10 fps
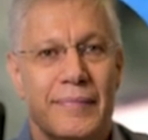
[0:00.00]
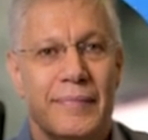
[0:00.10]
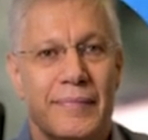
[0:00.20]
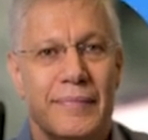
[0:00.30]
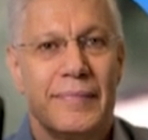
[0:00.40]

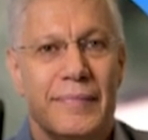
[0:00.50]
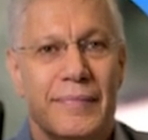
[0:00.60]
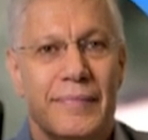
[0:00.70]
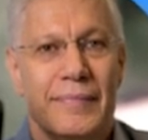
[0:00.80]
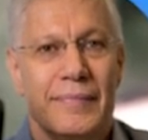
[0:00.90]

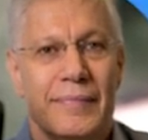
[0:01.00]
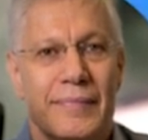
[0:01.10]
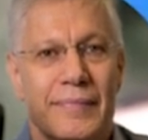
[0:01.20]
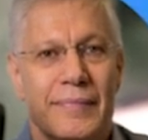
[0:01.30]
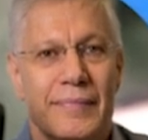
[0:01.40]

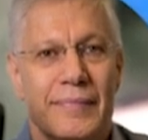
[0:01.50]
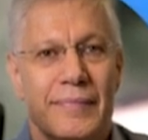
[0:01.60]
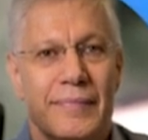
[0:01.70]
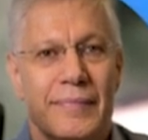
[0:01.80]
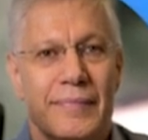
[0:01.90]

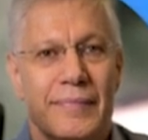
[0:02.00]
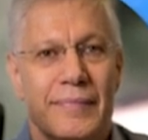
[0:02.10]
Nobody speaks.